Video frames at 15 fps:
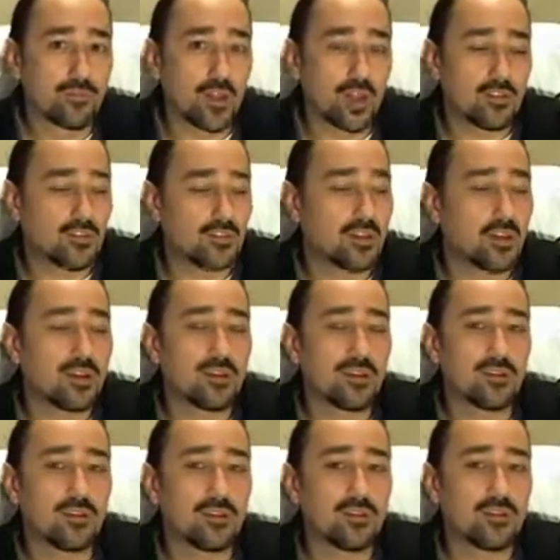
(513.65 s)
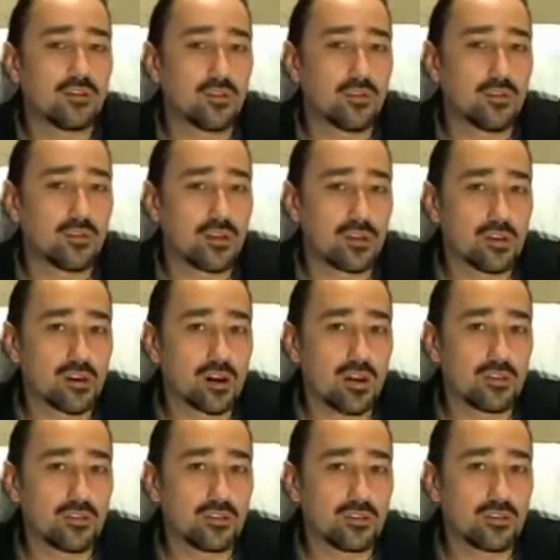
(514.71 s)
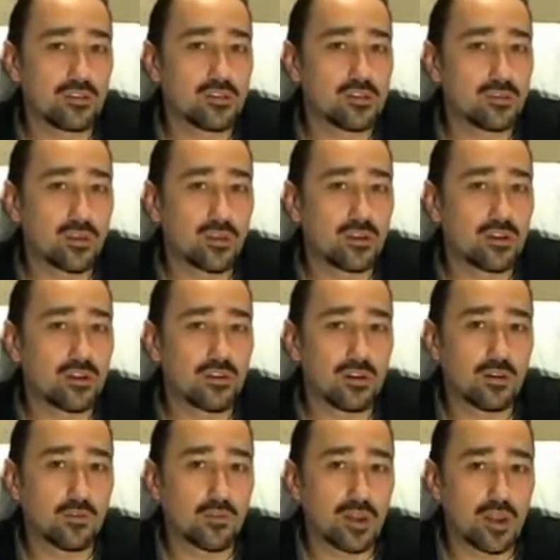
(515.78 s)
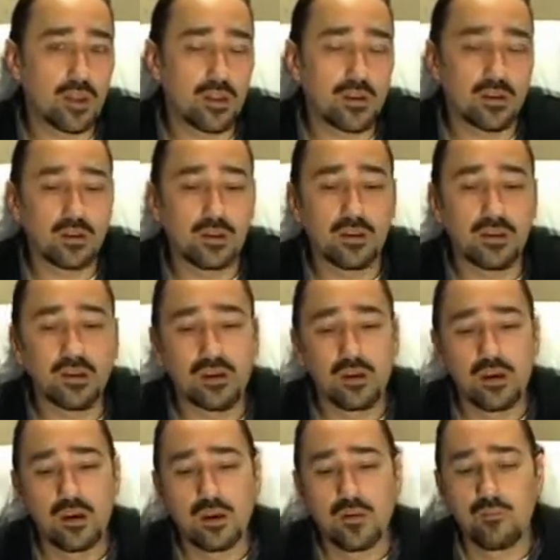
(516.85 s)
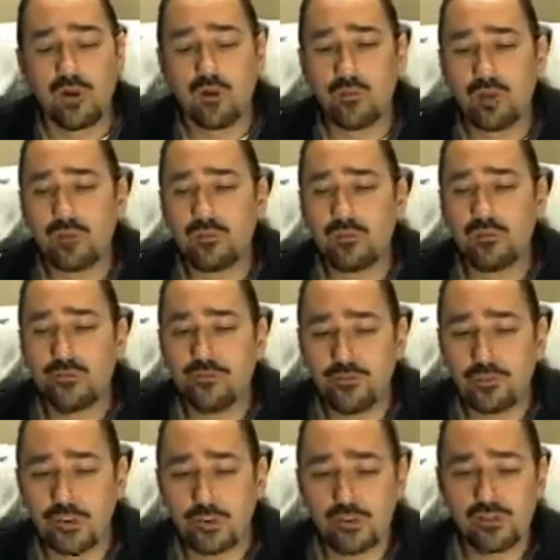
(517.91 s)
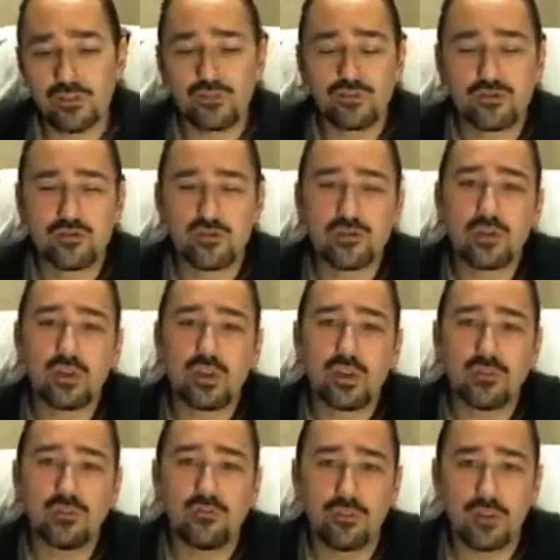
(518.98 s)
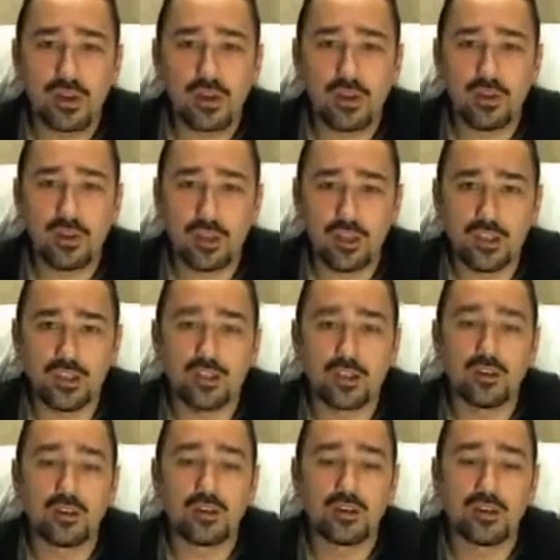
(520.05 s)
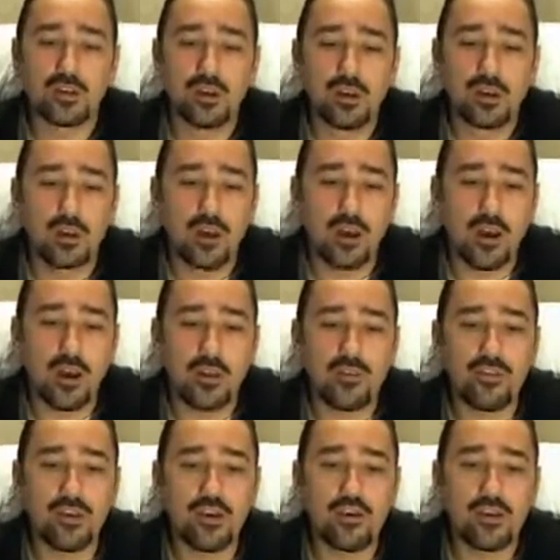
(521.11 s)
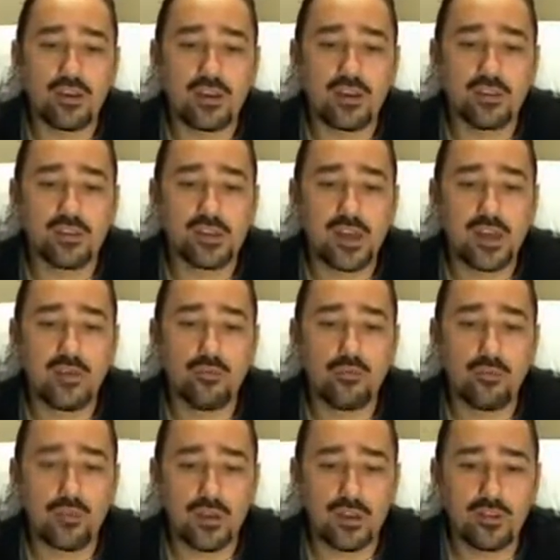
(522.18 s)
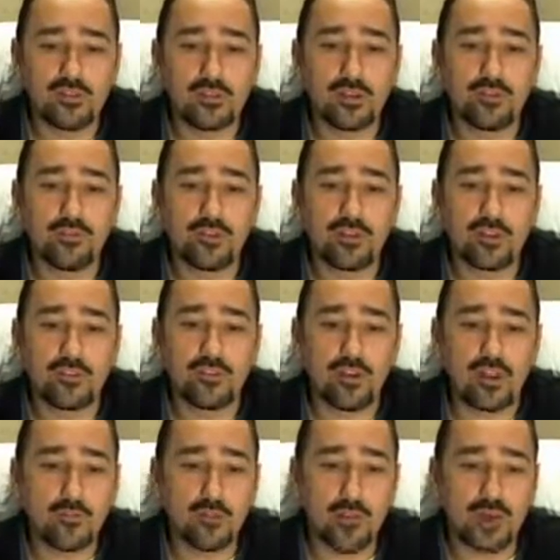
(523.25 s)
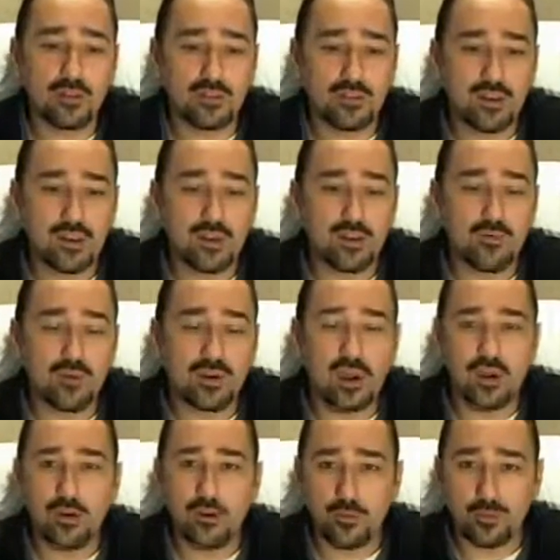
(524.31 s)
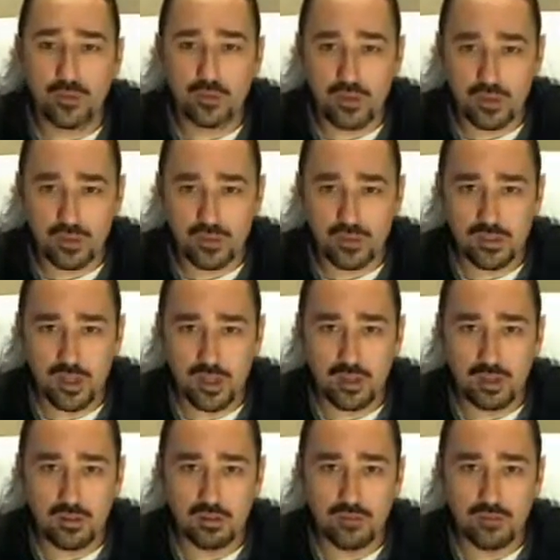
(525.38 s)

It still exists according to the Constitution, but it doesn't in reality. But we were the first truly free nation. And there is a reason for this that I'm about to tell you, and I hope you can understand.